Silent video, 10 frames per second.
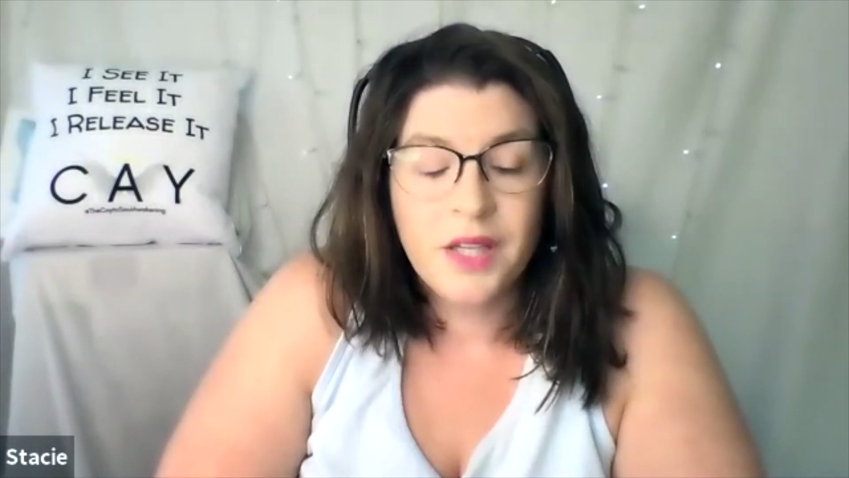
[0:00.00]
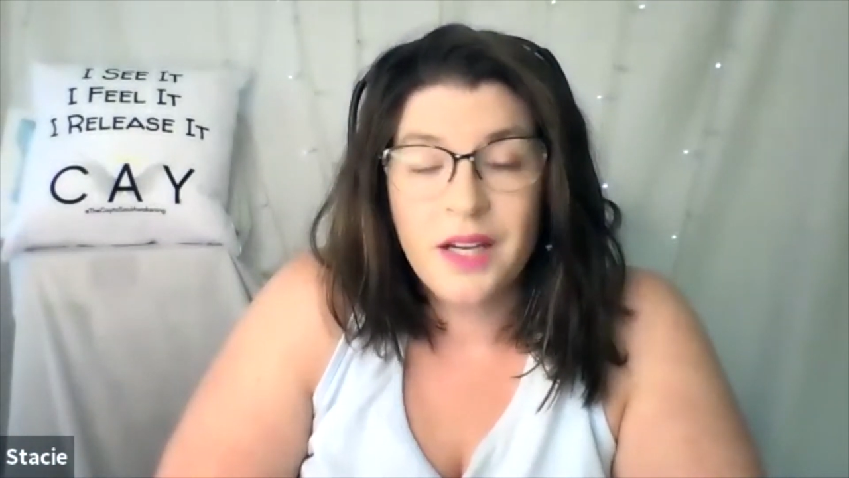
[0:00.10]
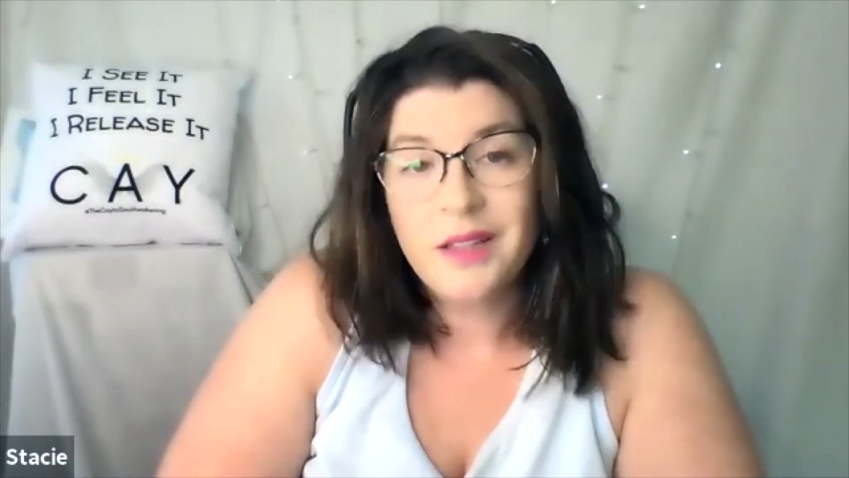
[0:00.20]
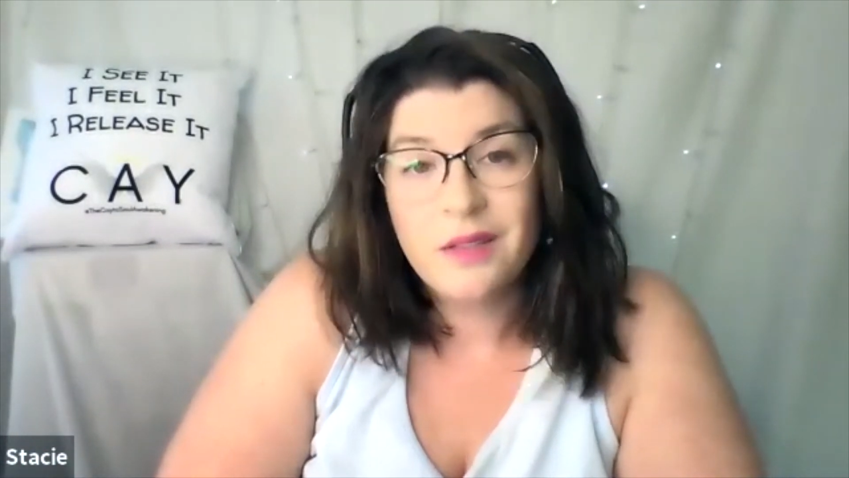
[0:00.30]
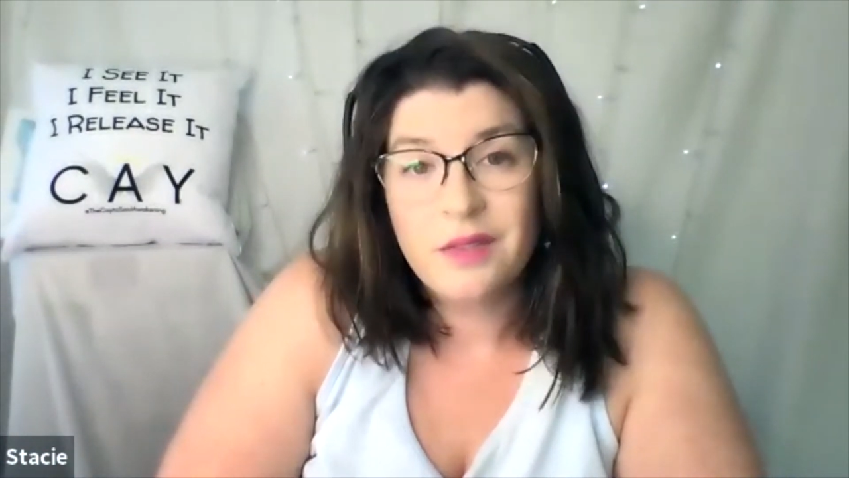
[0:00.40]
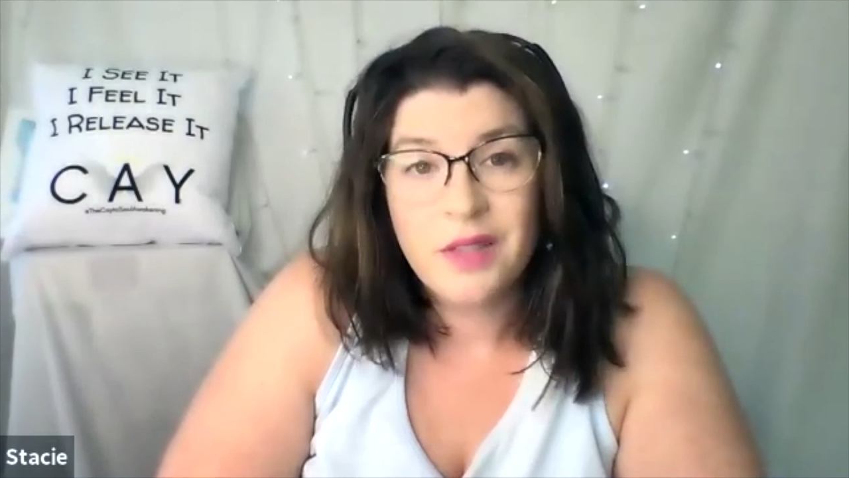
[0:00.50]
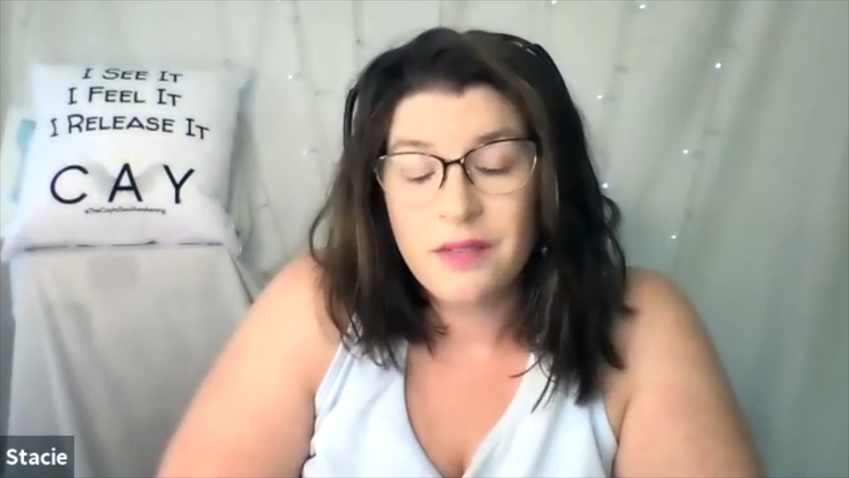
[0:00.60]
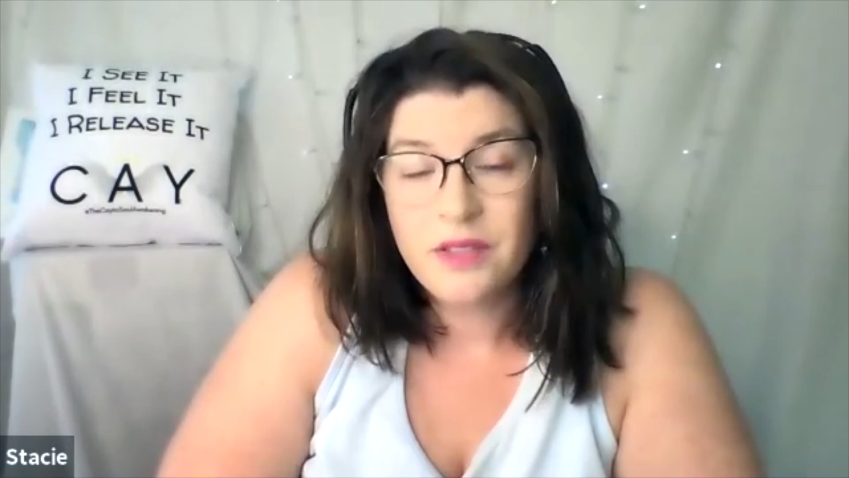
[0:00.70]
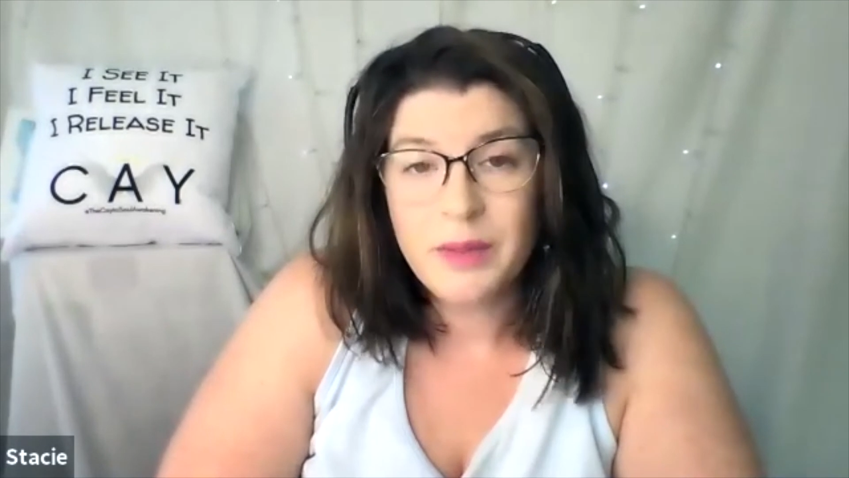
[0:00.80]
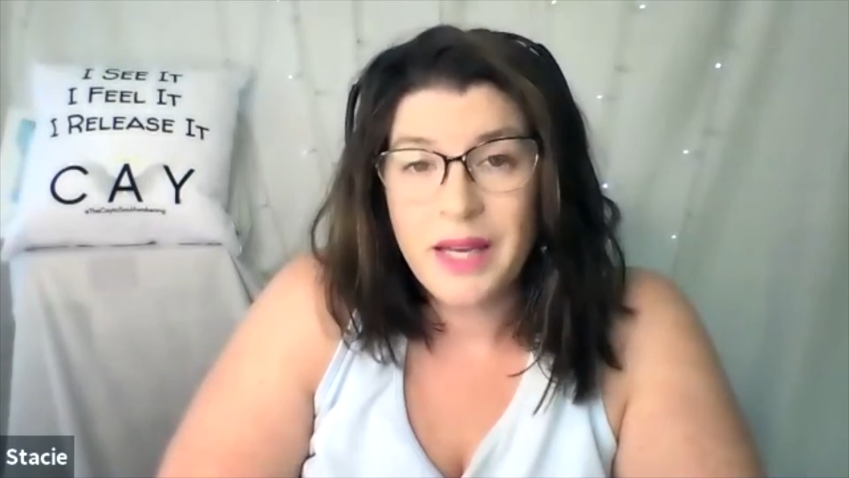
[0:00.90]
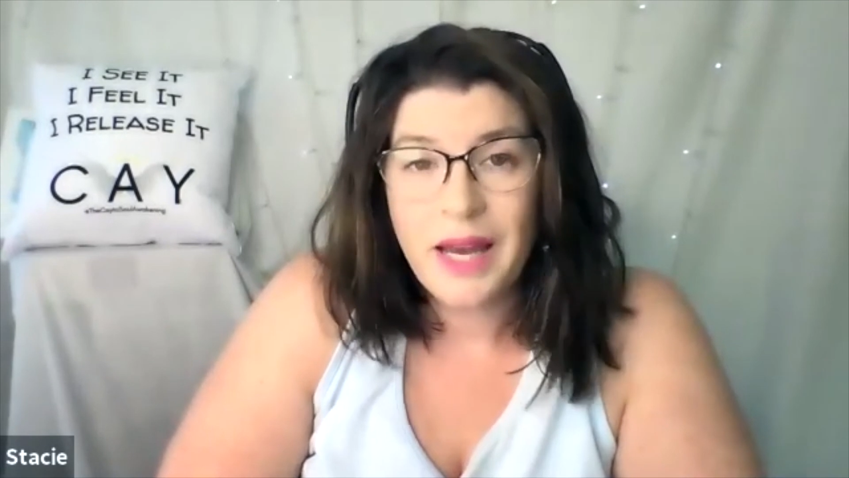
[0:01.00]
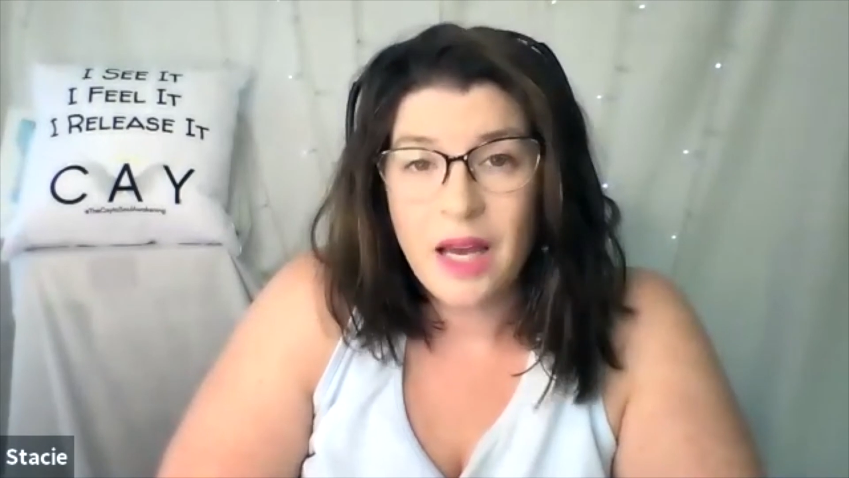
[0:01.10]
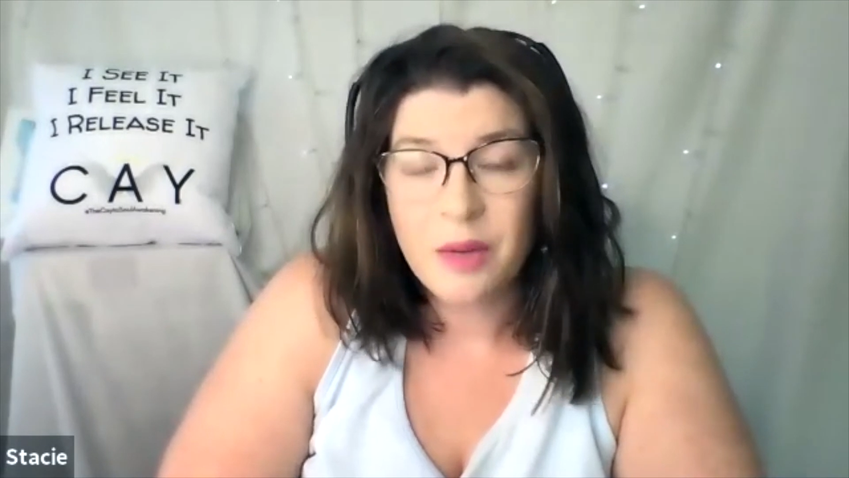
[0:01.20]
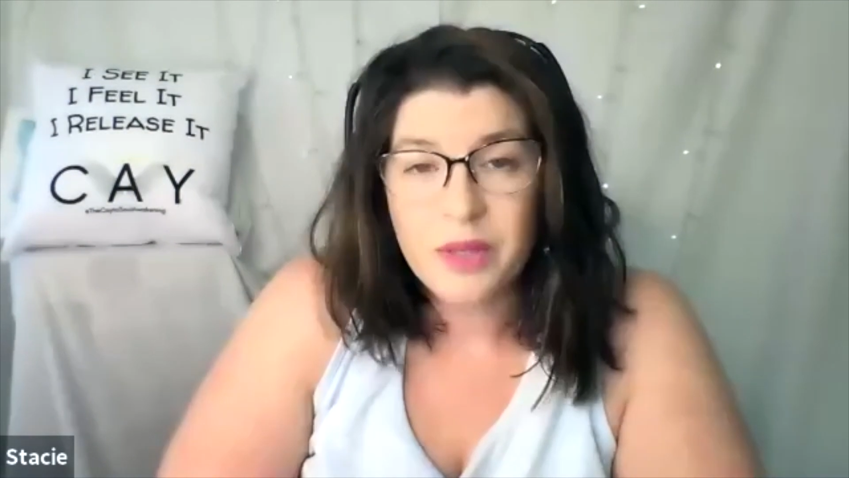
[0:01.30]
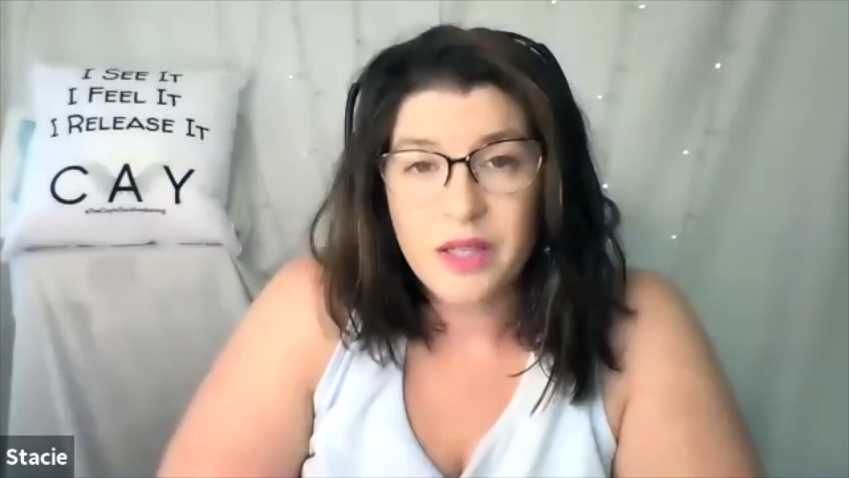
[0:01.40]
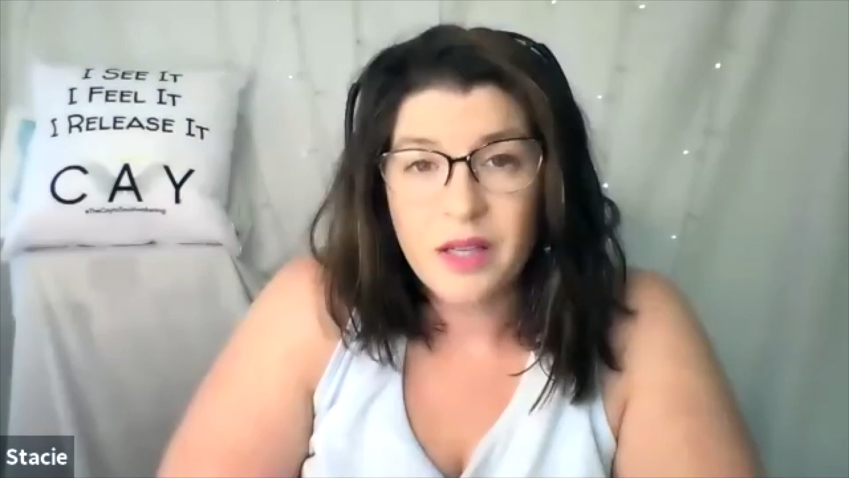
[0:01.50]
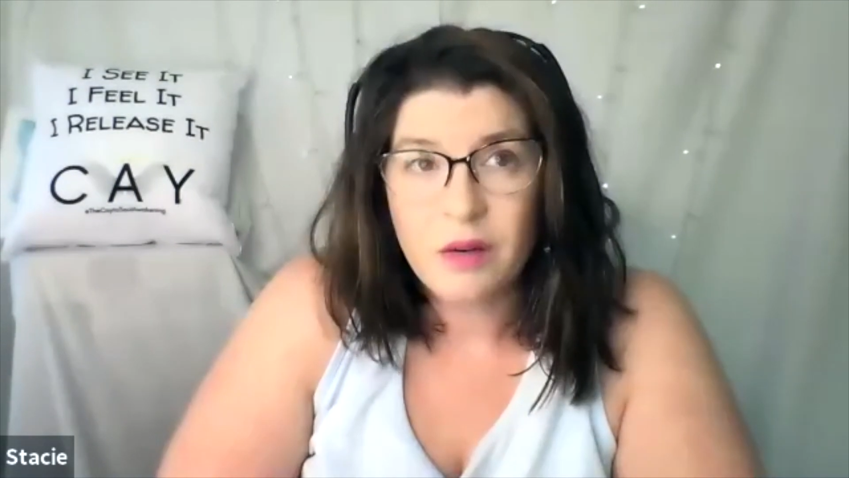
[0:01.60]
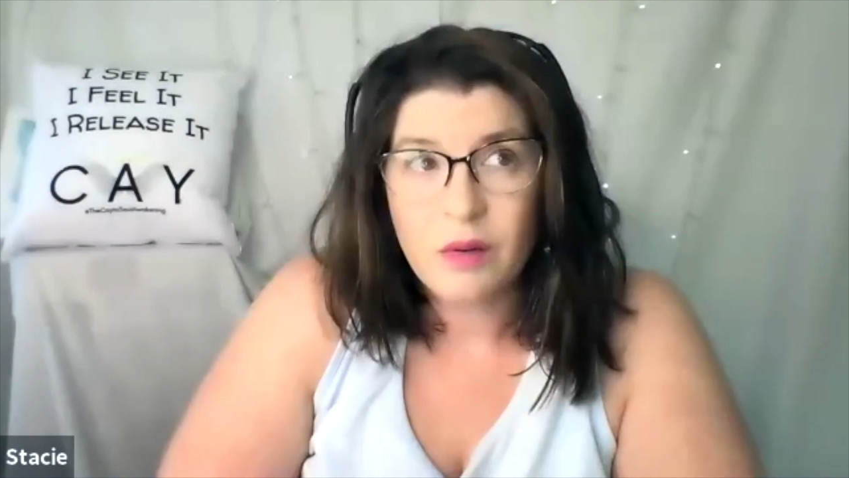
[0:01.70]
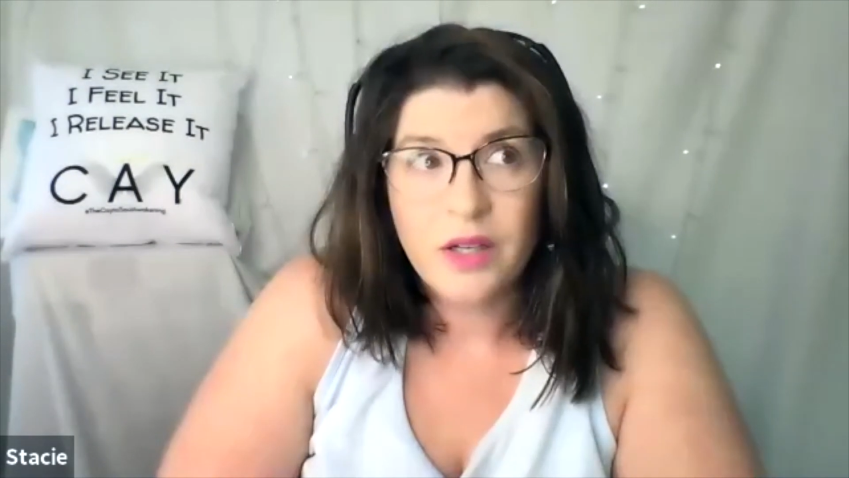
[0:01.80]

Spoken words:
live life to be happy now.